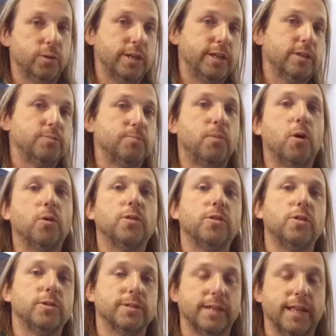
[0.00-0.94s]
it is both of
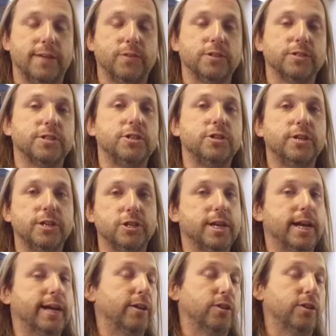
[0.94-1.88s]
those levels. And you can
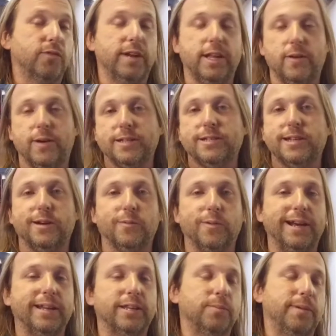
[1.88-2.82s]
check out the video. I say it
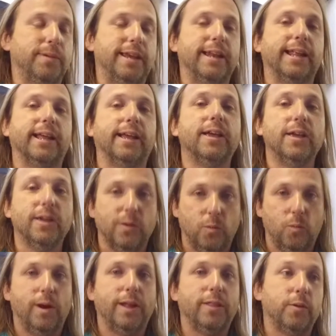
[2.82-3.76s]
right at the beginning,
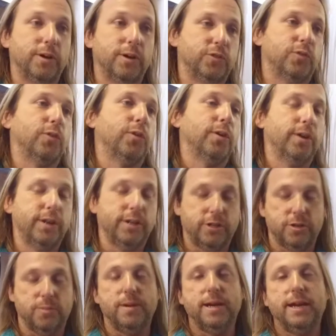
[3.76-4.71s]
whether it's for an
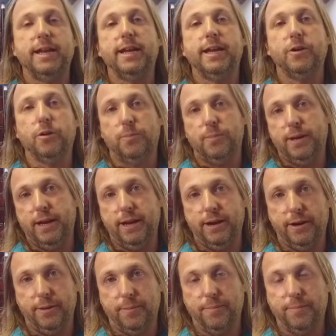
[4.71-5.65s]
intermediate or beginner.